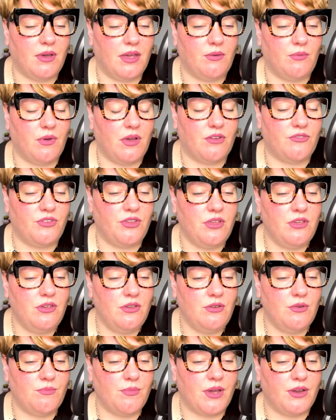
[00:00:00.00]
work for
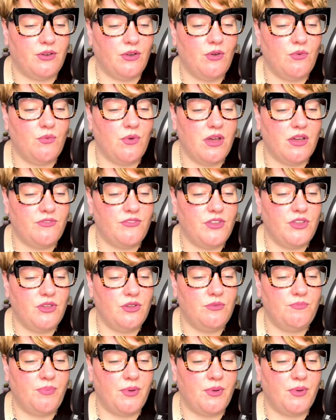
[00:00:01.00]
you, it might not work for you,